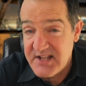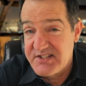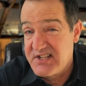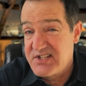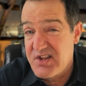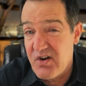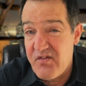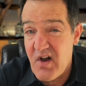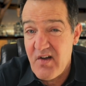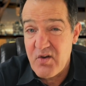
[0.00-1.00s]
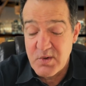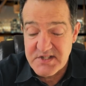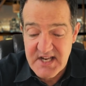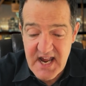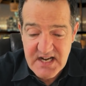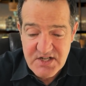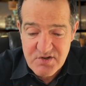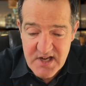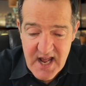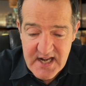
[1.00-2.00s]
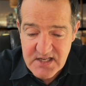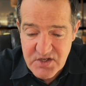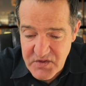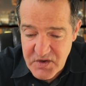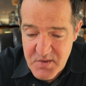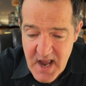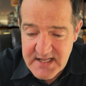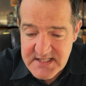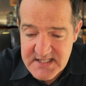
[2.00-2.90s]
since their father was extradited to the United